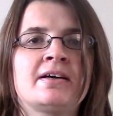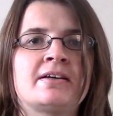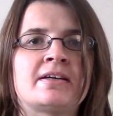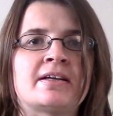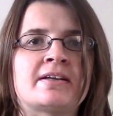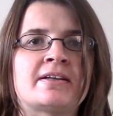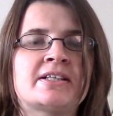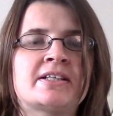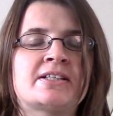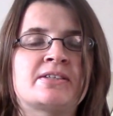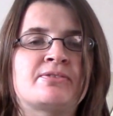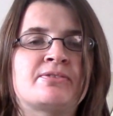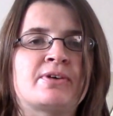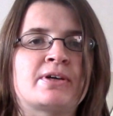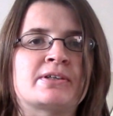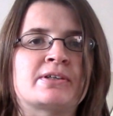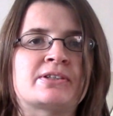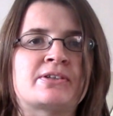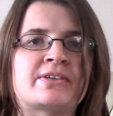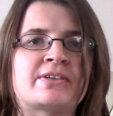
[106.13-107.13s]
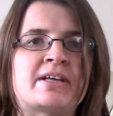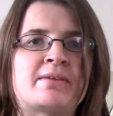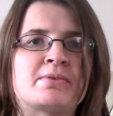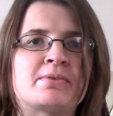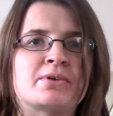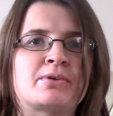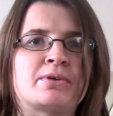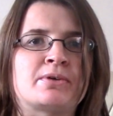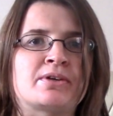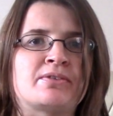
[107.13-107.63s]
Now this follows a theme
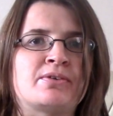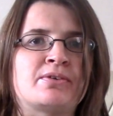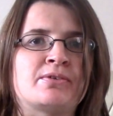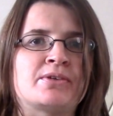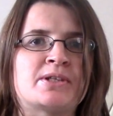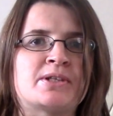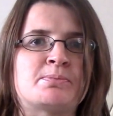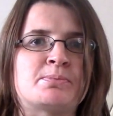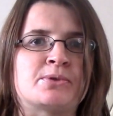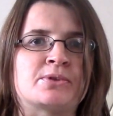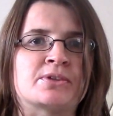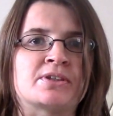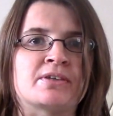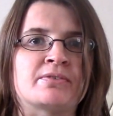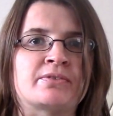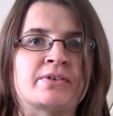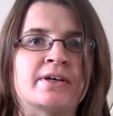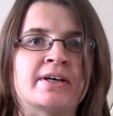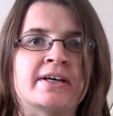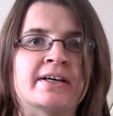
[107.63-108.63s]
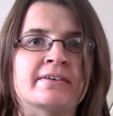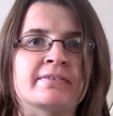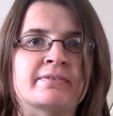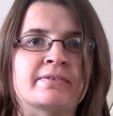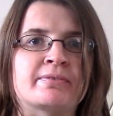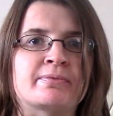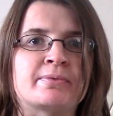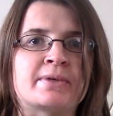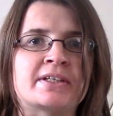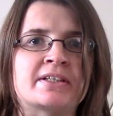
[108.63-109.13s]
that quite a few of these books I've got
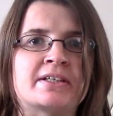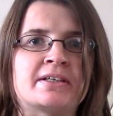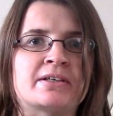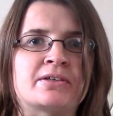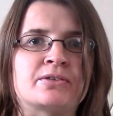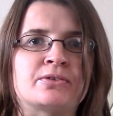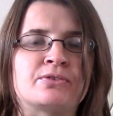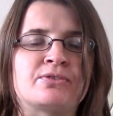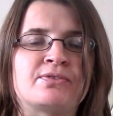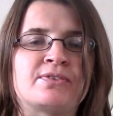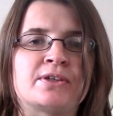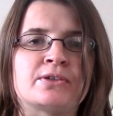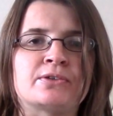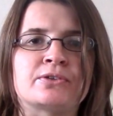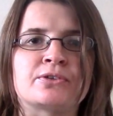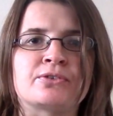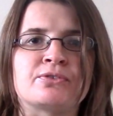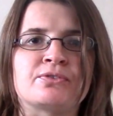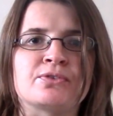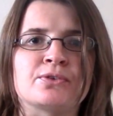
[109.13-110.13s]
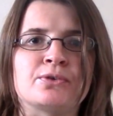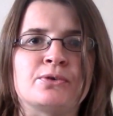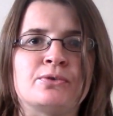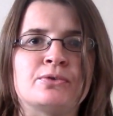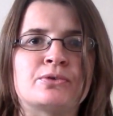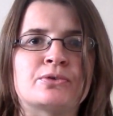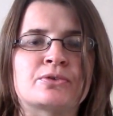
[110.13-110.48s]
out recently called feel good food,